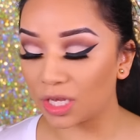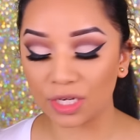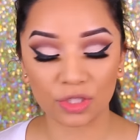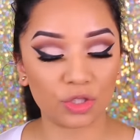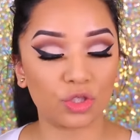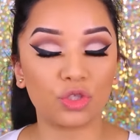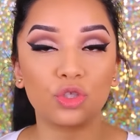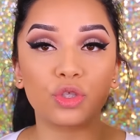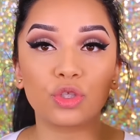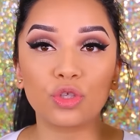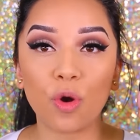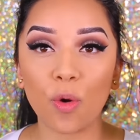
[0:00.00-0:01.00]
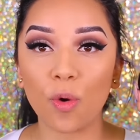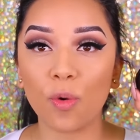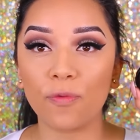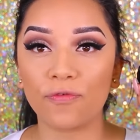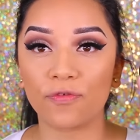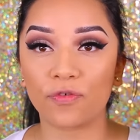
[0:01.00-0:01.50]
It is
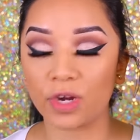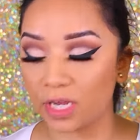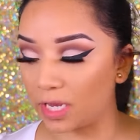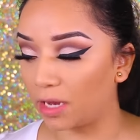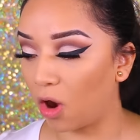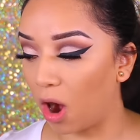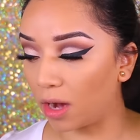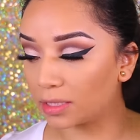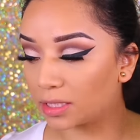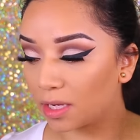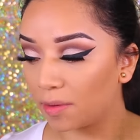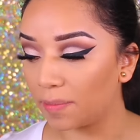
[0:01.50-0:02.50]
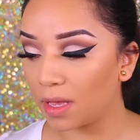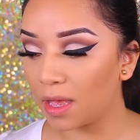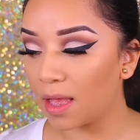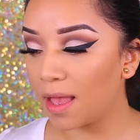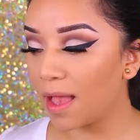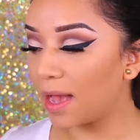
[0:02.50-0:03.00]
so freaking awesome.
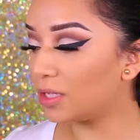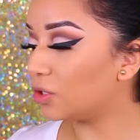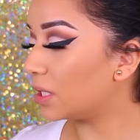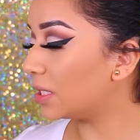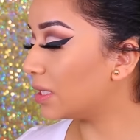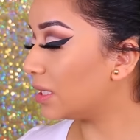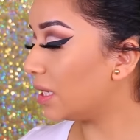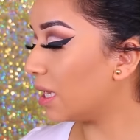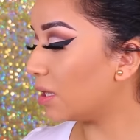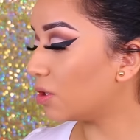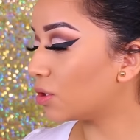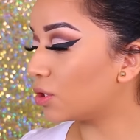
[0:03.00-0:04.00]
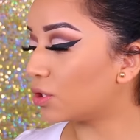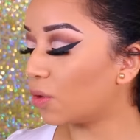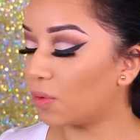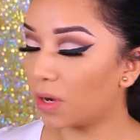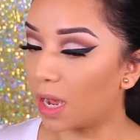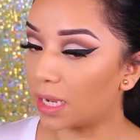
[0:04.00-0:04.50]
As you can see, it looks
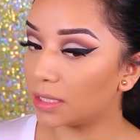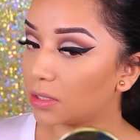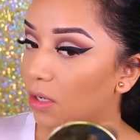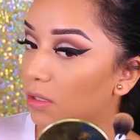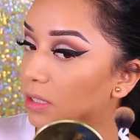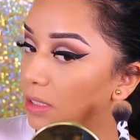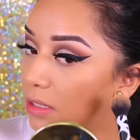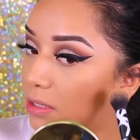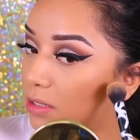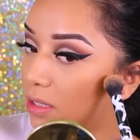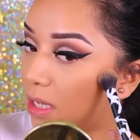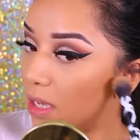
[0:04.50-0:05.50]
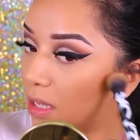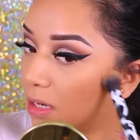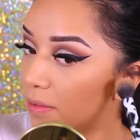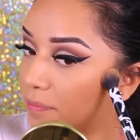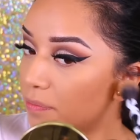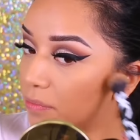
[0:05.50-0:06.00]
so nice on the
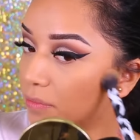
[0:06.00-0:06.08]
skin.